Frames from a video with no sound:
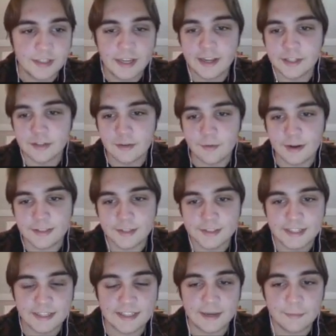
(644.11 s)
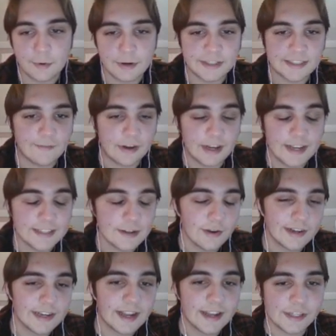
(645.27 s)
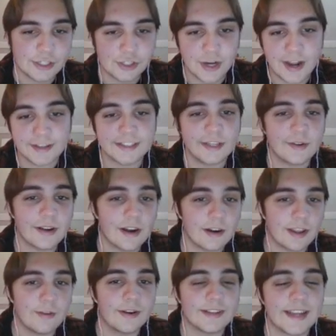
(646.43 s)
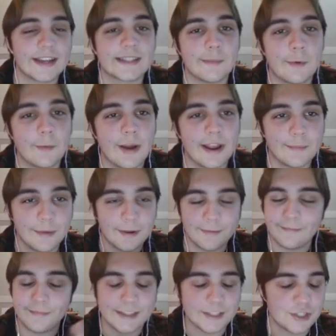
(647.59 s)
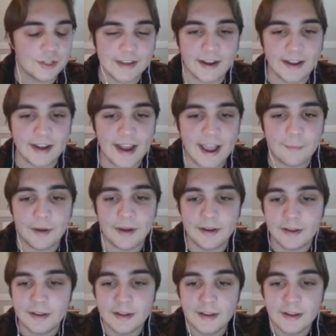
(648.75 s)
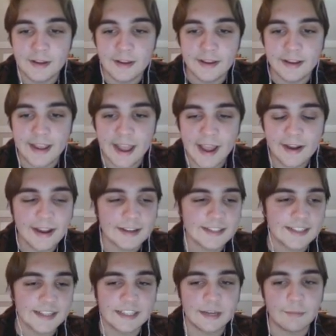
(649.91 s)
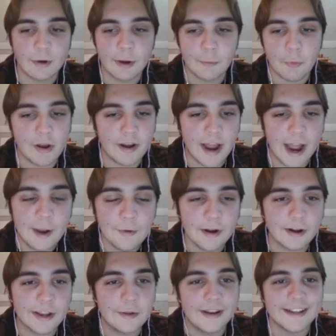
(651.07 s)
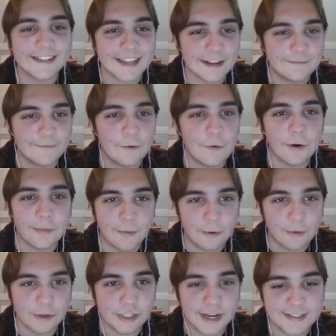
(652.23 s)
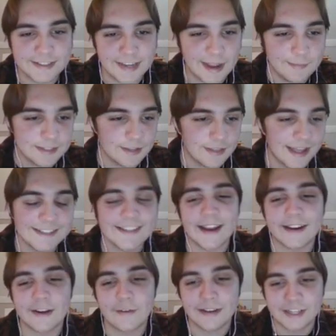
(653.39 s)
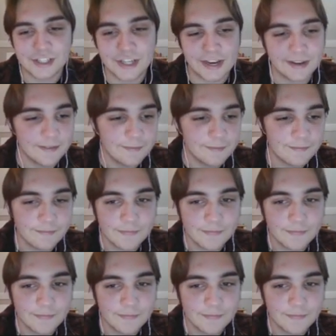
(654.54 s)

D'Angelo Russell, 16.7. He's going to get his shots. You can argue to take some away, but it's just not going to happen. KAT at 16.1, I would argue needs like four more shots a game, so that's not going to Jaden.